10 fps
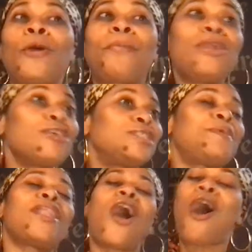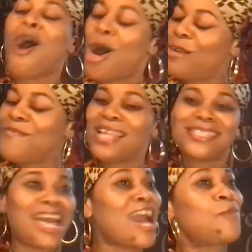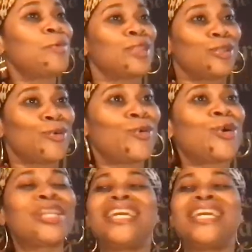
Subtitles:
Peter spent all of that time with the Lord